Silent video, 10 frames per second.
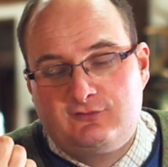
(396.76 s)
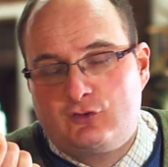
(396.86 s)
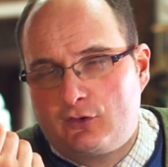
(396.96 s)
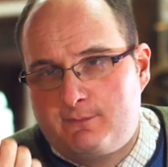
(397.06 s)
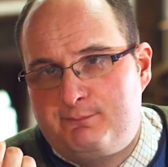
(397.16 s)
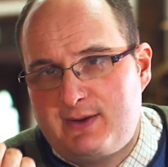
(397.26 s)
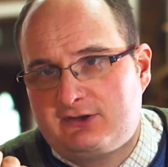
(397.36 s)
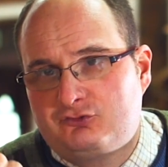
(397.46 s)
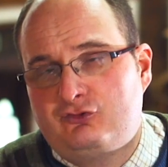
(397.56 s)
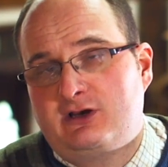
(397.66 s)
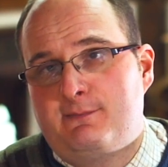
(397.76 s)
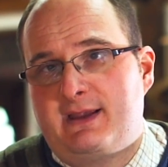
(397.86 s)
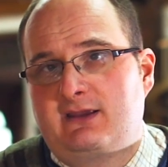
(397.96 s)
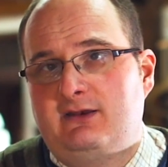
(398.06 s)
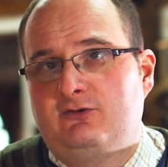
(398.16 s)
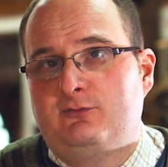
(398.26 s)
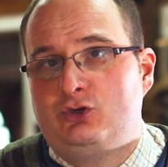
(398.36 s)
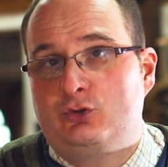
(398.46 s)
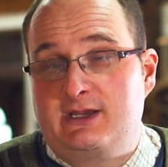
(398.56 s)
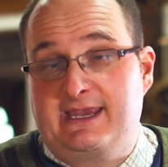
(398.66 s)
have got the best trigger mechanism
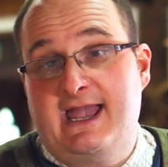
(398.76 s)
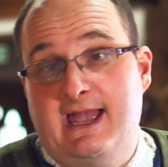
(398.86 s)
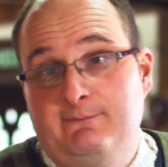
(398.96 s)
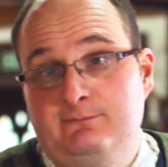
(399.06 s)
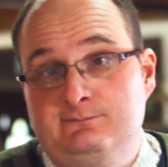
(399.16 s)
you can get.